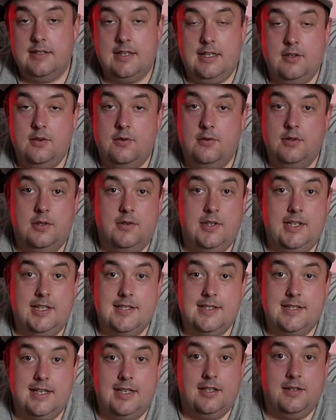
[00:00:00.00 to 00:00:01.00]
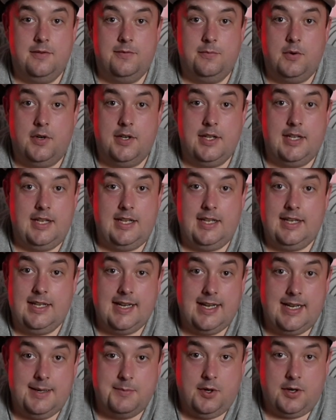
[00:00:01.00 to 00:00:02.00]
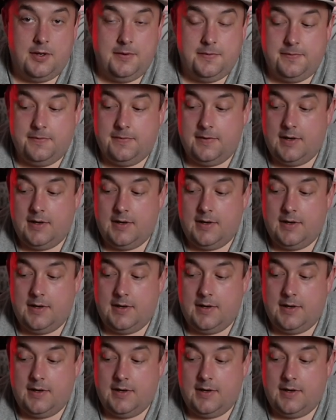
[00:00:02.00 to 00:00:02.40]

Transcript: they don't know the extent of why he came off.